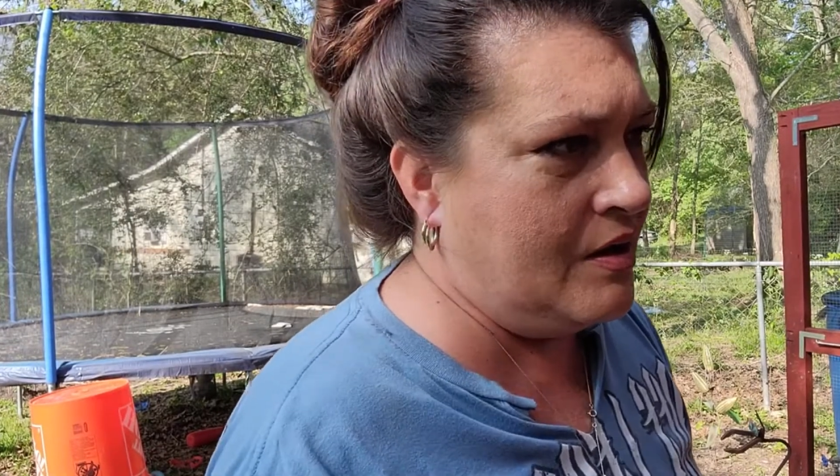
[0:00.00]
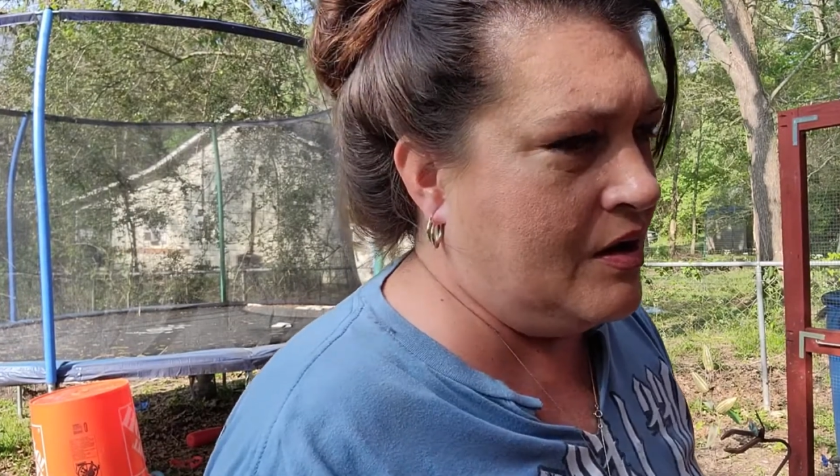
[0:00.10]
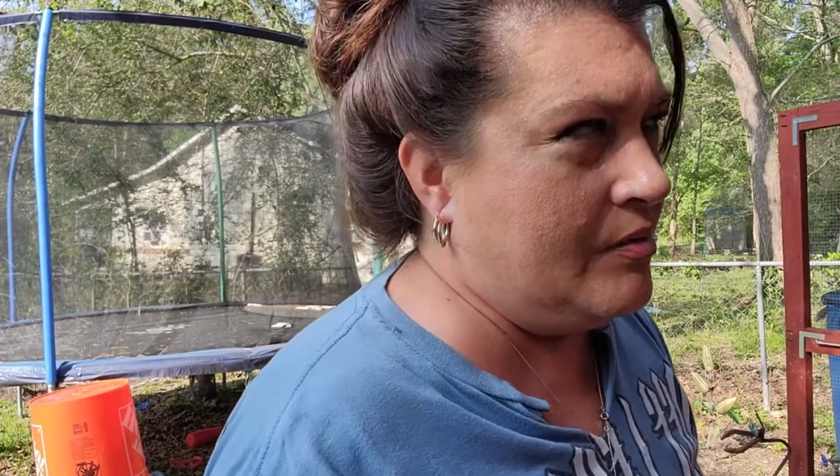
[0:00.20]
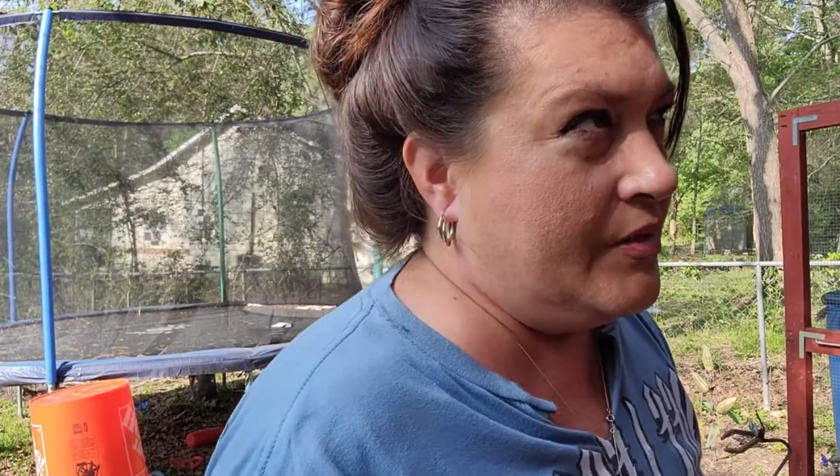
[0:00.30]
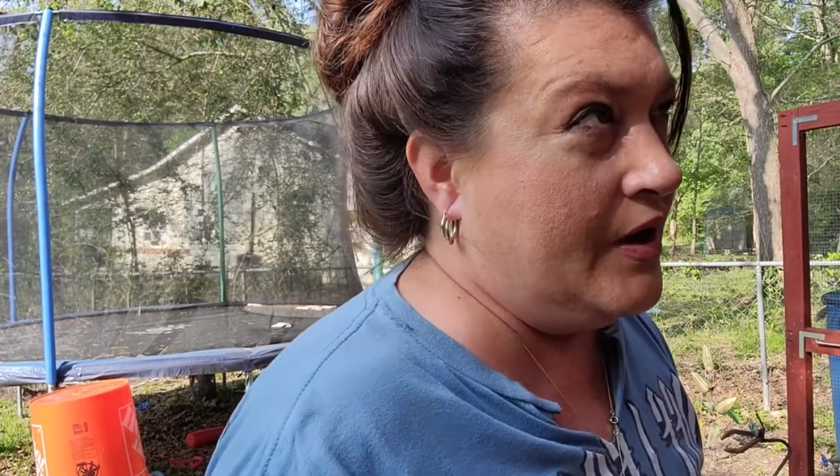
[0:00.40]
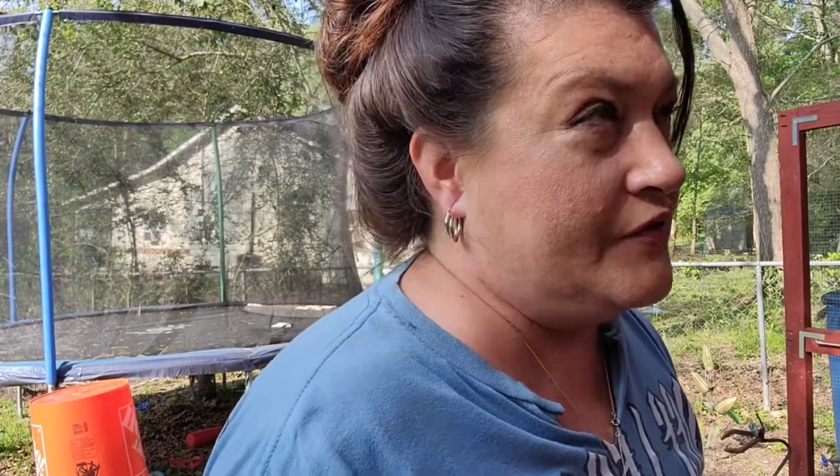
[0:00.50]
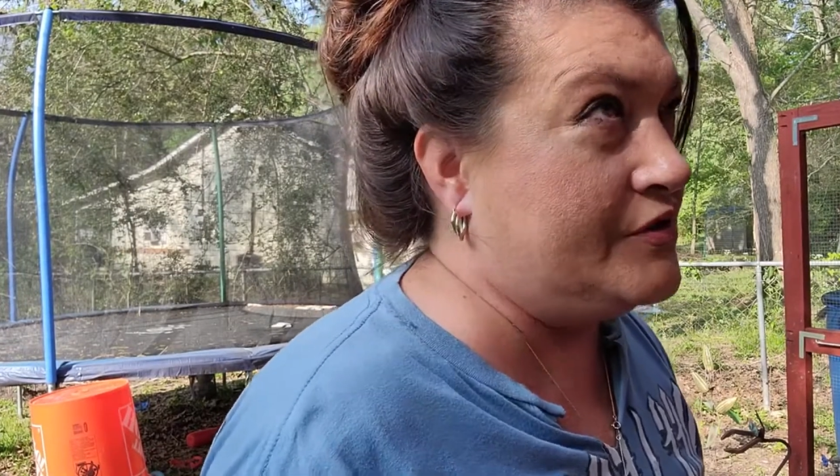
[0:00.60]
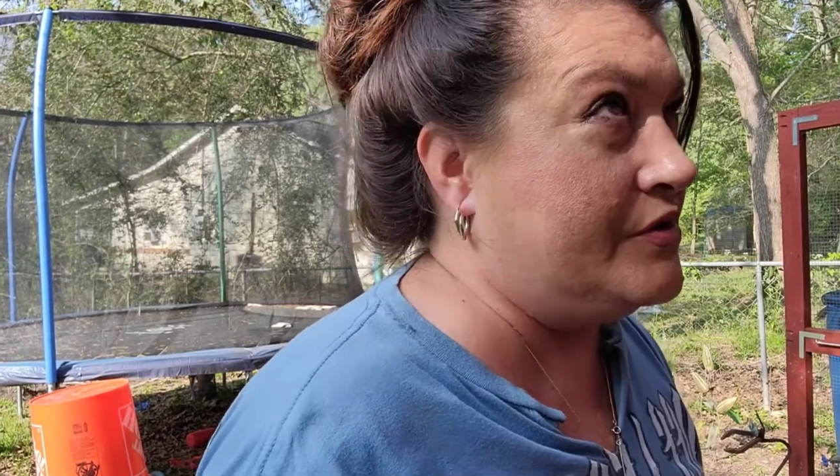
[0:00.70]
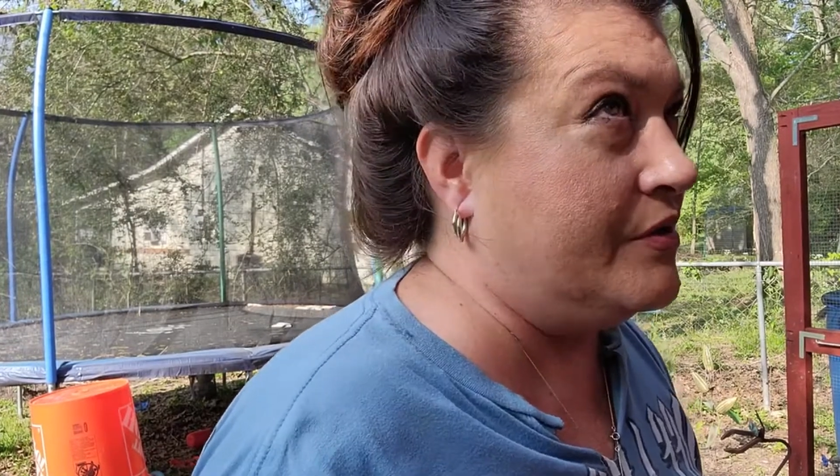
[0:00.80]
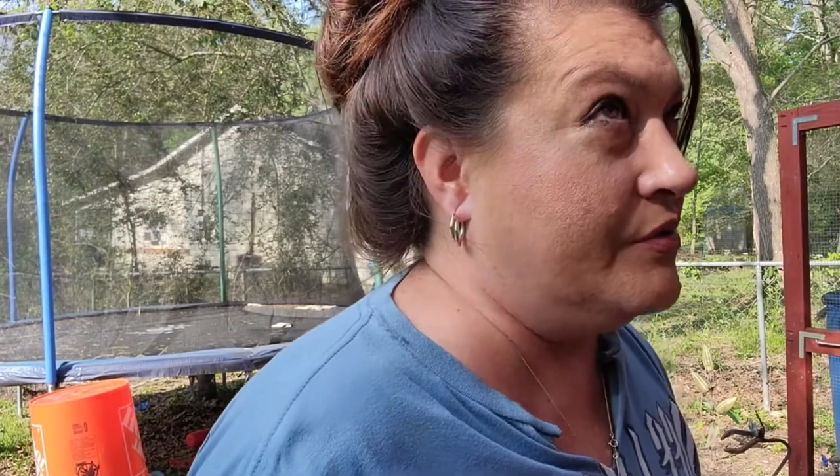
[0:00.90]
I'm going to have
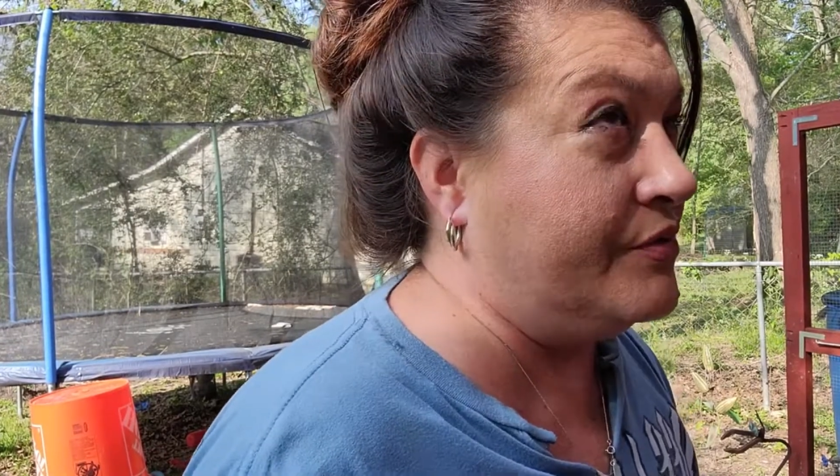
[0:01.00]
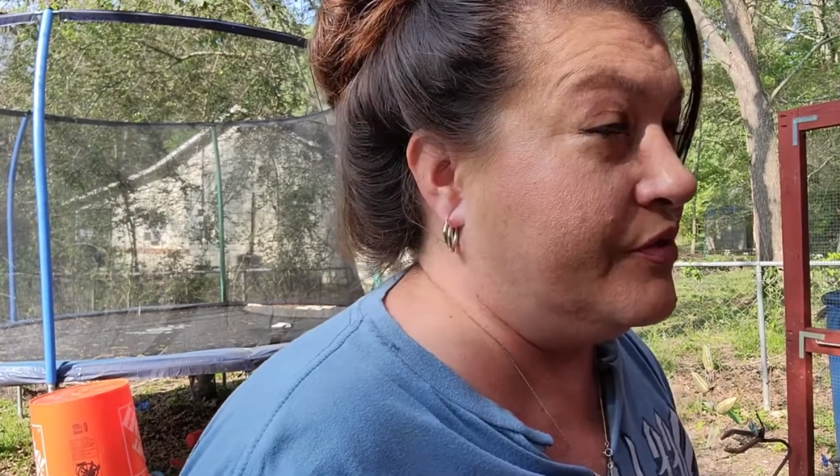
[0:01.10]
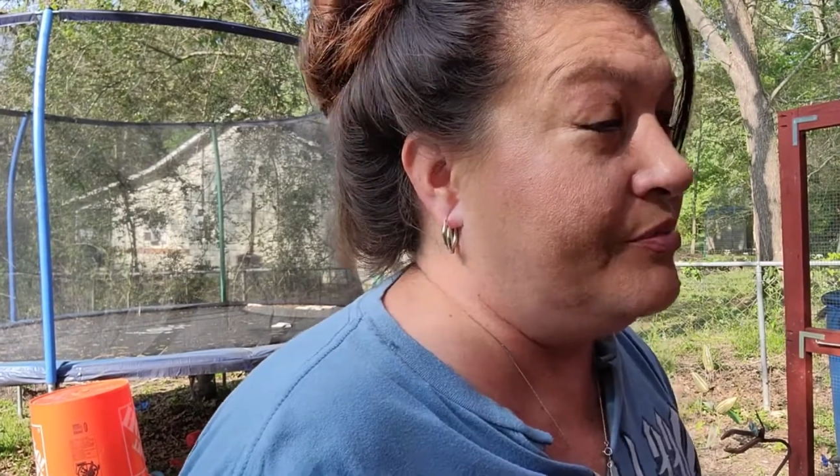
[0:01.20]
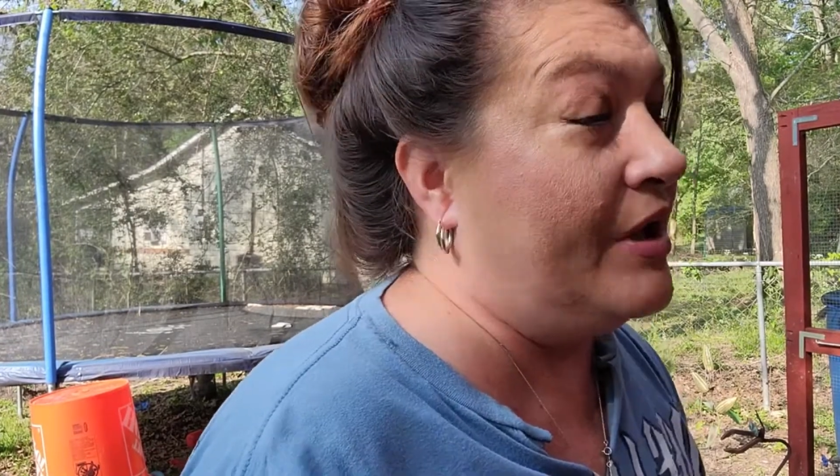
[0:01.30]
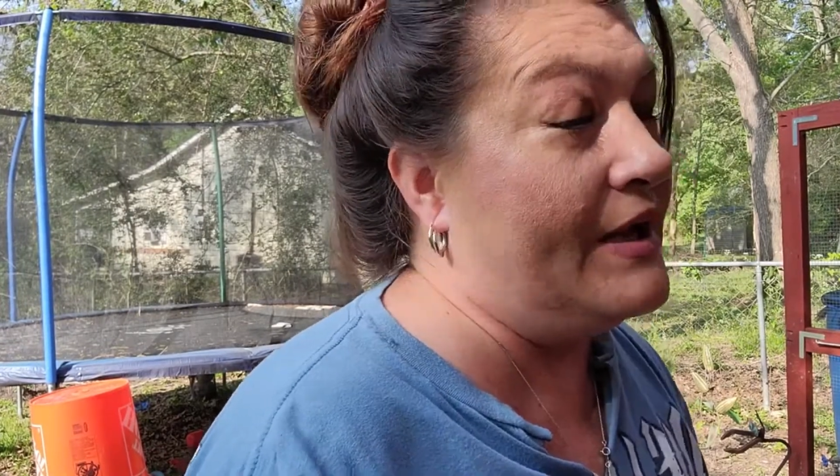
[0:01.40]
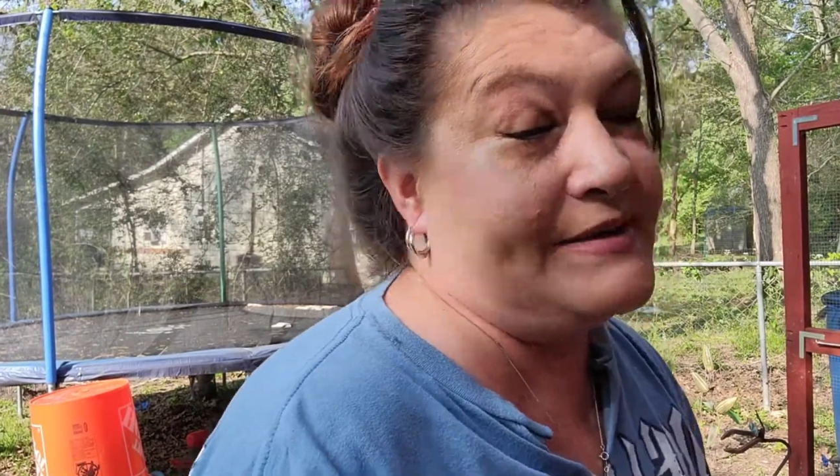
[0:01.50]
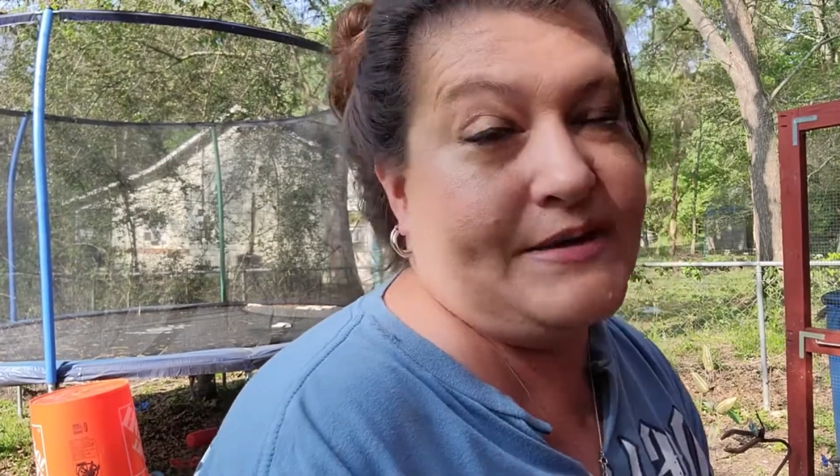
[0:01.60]
to replace